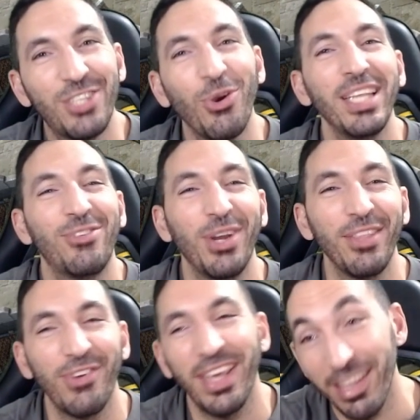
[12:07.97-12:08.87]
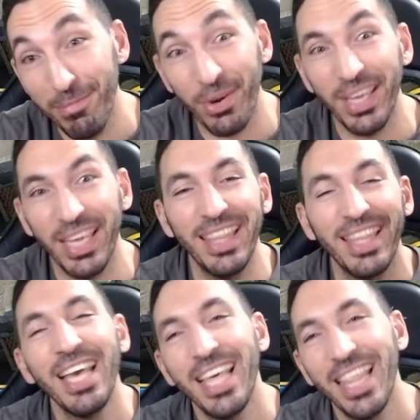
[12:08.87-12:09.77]
in 2023 and they bring
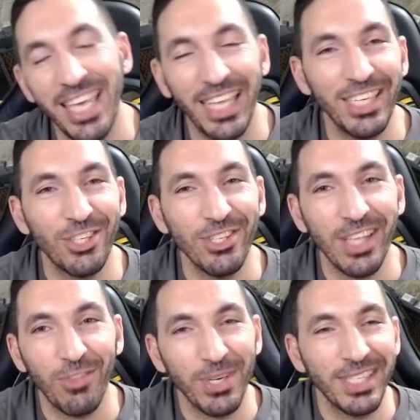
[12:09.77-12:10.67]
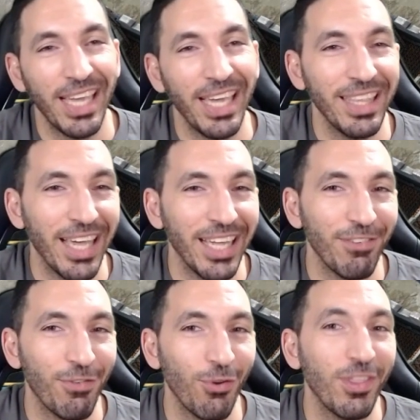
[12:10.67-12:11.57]
in the additions that we're saying
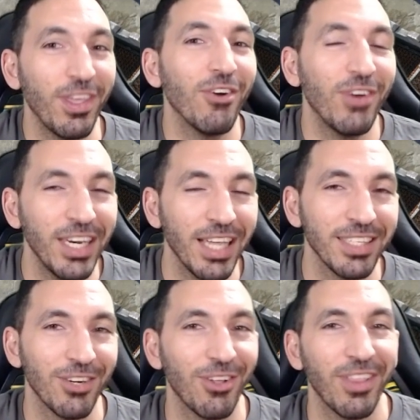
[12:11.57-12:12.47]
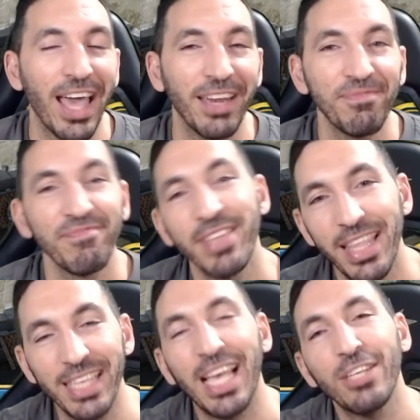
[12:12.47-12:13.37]
uh, for the arenas and all that.
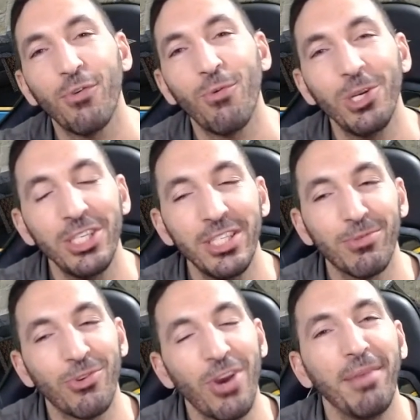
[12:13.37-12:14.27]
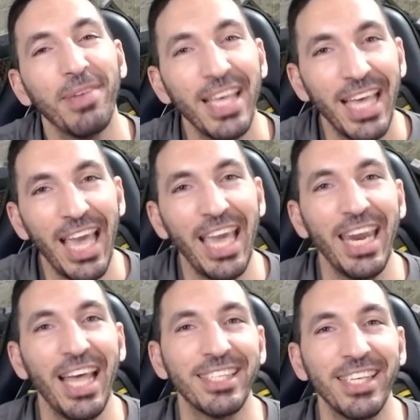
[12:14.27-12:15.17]
Thanks guys for watching, subscribe,
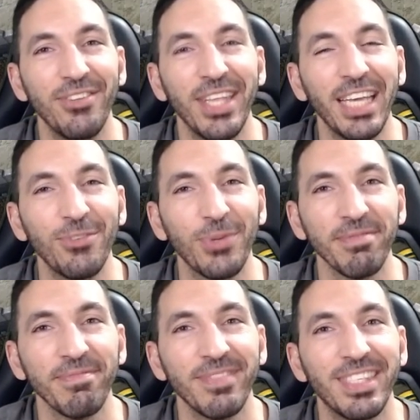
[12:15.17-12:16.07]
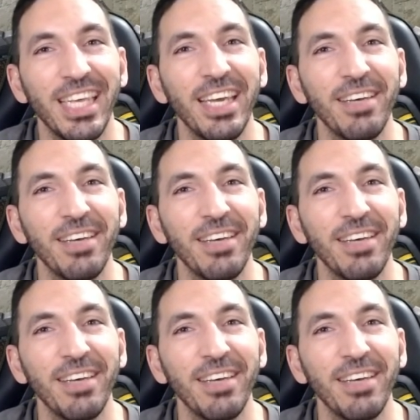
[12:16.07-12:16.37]
and I'll see you in the next one. See